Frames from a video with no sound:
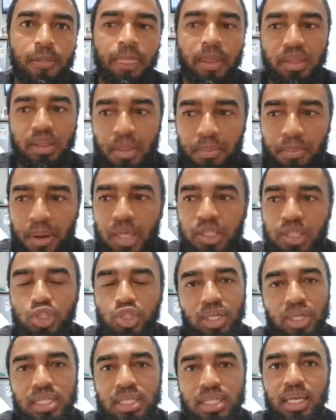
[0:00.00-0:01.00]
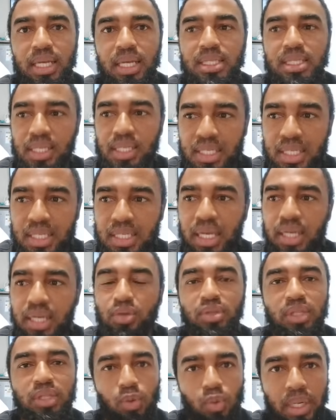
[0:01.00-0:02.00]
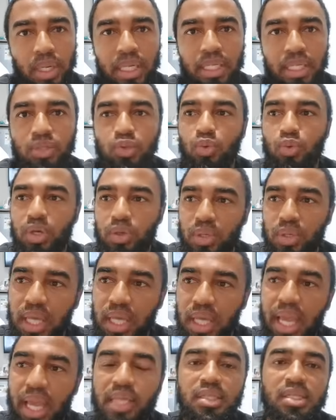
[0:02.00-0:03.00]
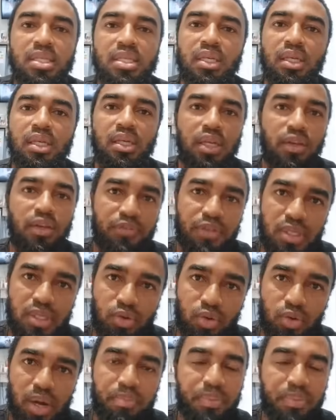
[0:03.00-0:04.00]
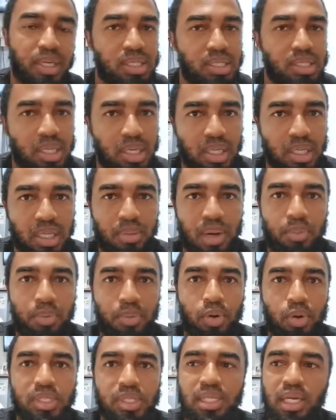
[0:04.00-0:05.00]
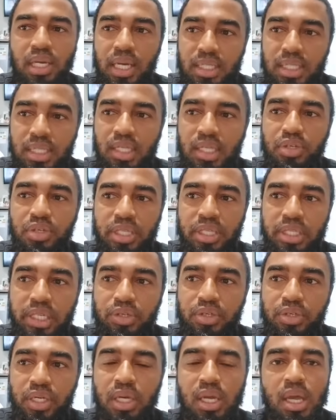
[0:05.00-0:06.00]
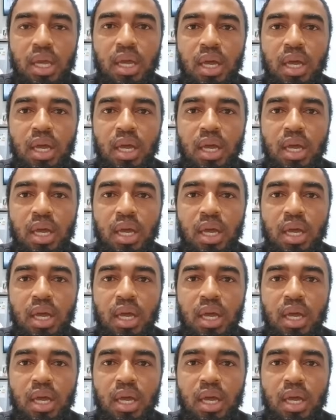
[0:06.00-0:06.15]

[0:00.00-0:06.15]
In the past, John Steenhuisen has said they're willing to work ANC if it's run by Cyril Ramaphosa, etc., etc.